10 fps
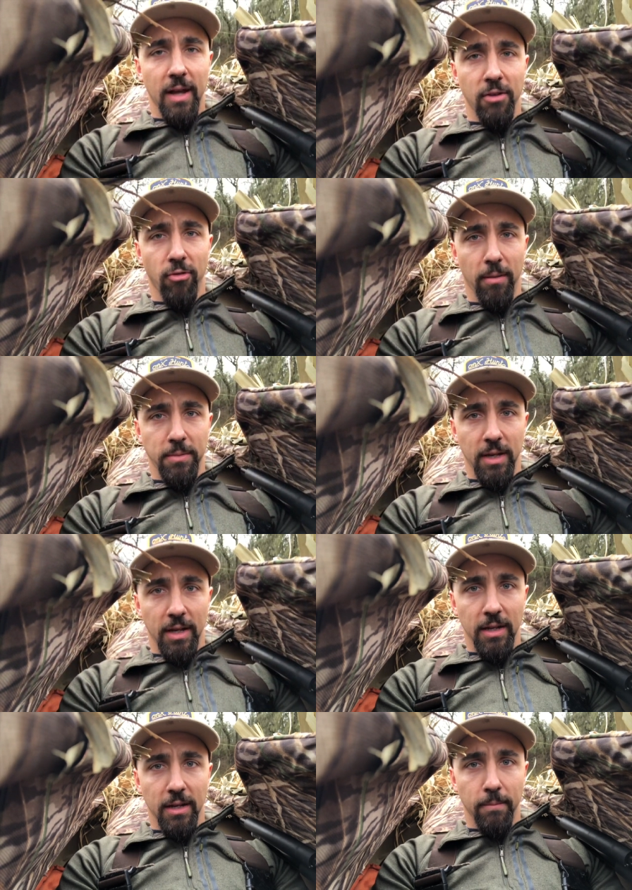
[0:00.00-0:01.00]
I dropped
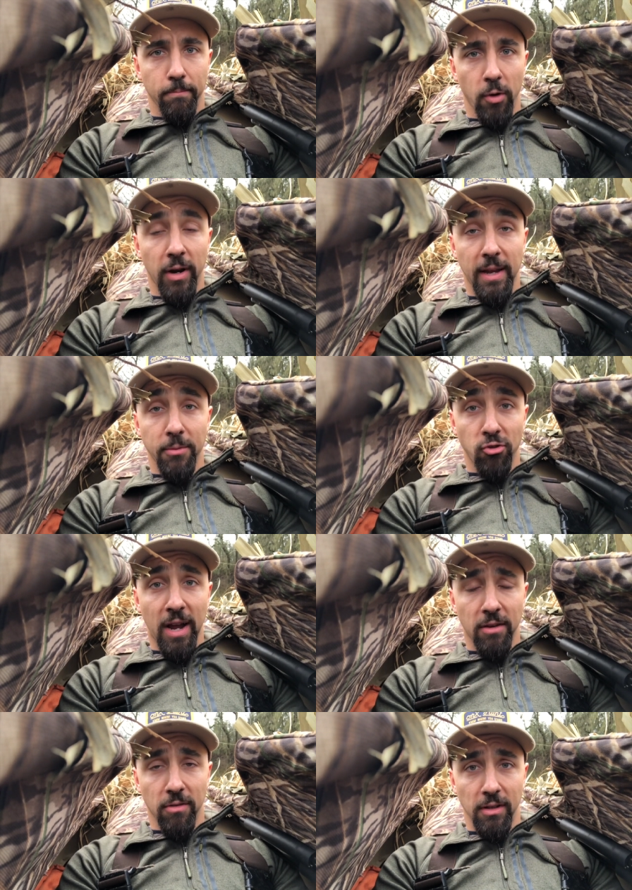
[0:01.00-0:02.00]
I kept the
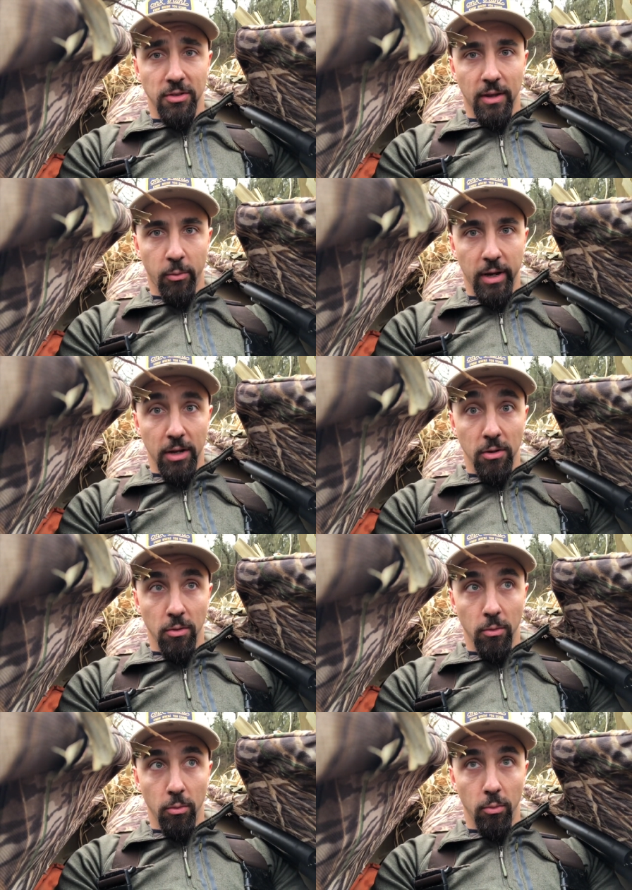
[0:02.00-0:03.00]
tracker on, so that way I
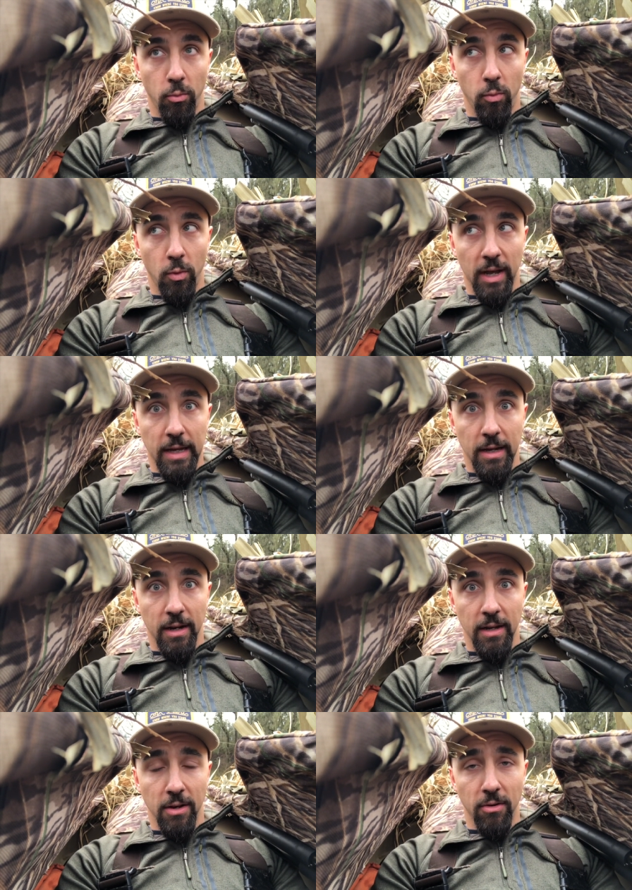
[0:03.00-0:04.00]
knew when I get
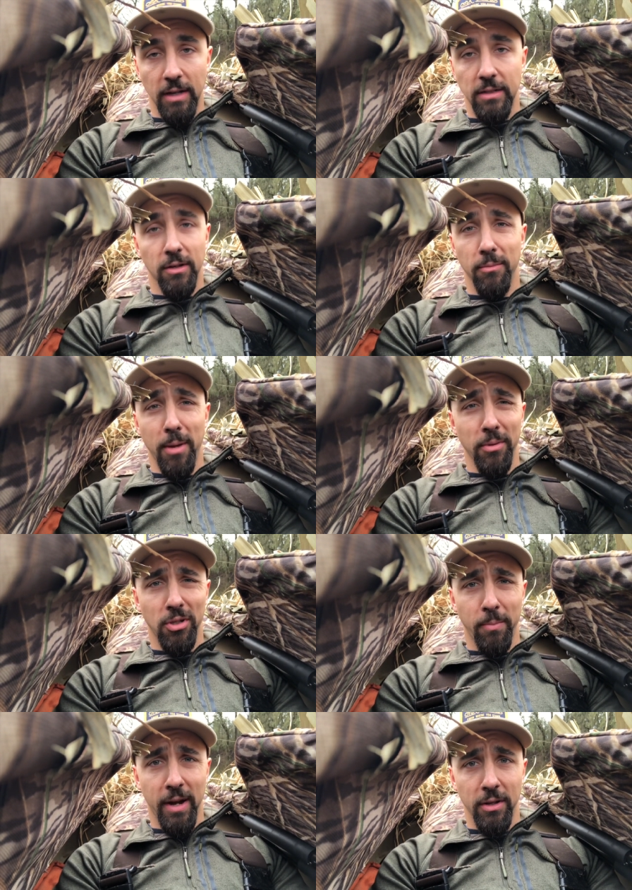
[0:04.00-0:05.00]
in here and I start
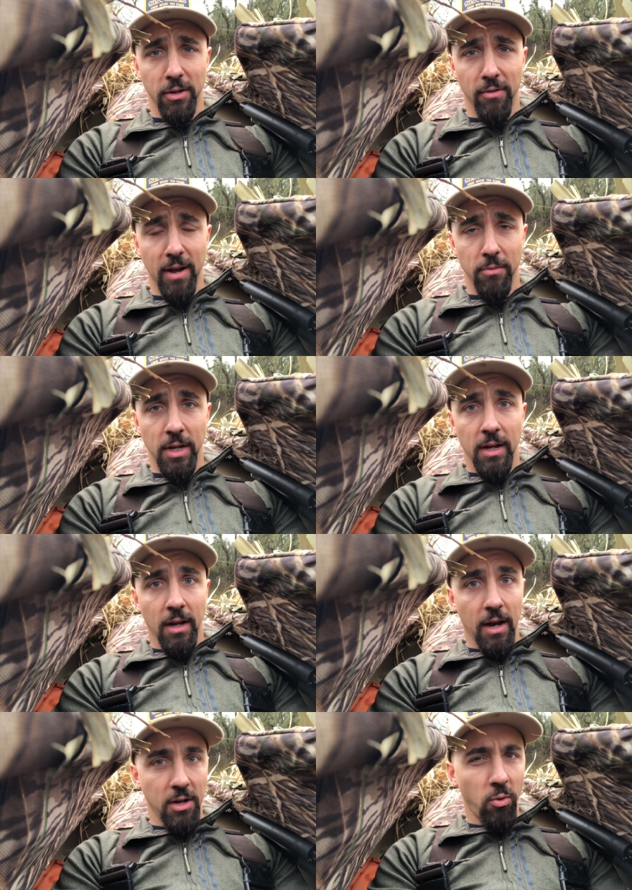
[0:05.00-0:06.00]
paddling around,
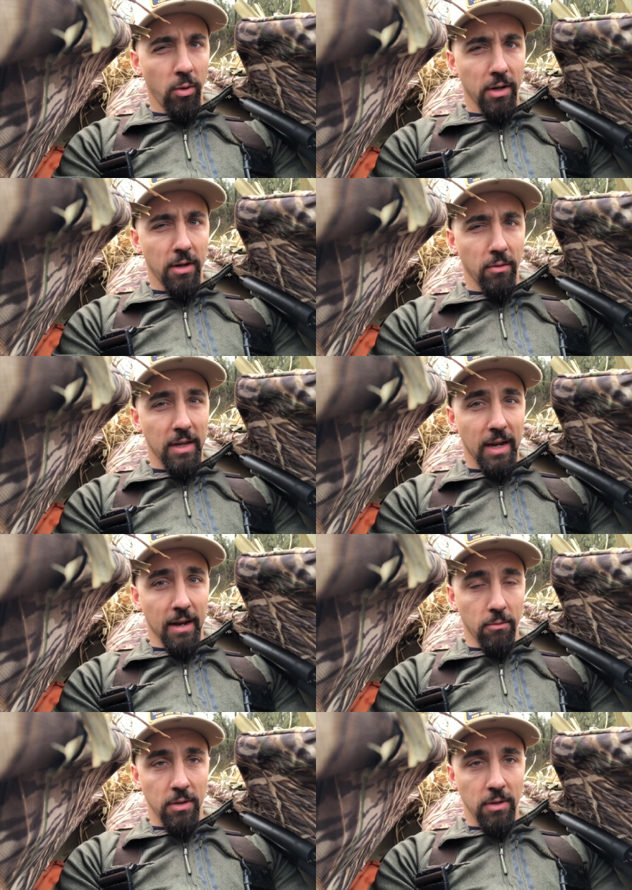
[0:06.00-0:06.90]
I knew where to go to get out.